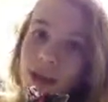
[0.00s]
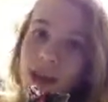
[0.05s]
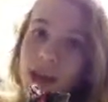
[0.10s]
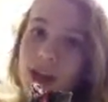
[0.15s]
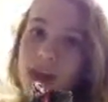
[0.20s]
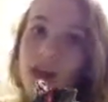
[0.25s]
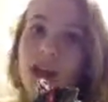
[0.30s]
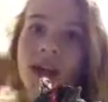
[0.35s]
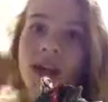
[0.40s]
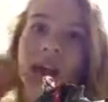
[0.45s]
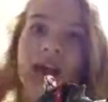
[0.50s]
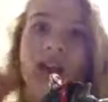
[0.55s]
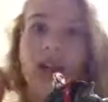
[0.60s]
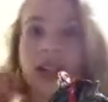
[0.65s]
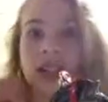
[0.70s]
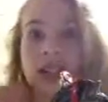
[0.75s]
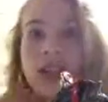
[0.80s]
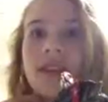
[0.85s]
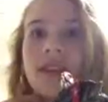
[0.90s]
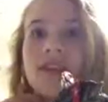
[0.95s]
that.
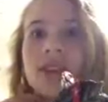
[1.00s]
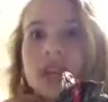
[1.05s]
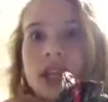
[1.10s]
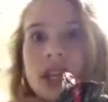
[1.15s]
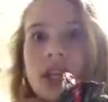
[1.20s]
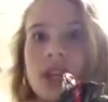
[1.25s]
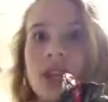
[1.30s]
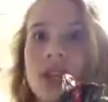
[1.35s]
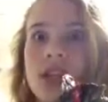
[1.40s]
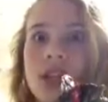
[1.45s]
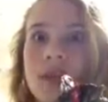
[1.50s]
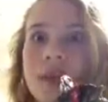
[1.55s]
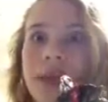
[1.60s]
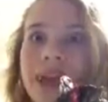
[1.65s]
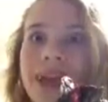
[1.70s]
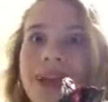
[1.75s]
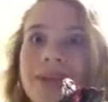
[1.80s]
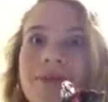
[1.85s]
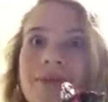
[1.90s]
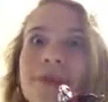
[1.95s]
Because I've decided to start
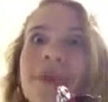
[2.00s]
making